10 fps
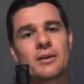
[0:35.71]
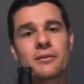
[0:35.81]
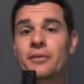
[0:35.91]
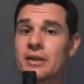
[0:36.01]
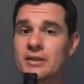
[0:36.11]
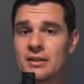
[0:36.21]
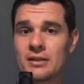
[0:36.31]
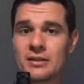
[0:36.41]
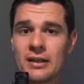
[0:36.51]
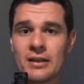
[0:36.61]

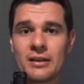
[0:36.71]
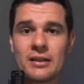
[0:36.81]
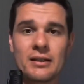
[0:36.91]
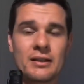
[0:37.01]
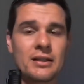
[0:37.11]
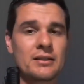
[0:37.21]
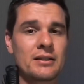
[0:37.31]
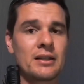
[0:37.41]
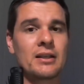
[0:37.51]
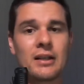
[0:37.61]
features, and then things that
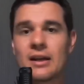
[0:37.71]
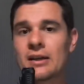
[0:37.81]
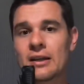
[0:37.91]
I like,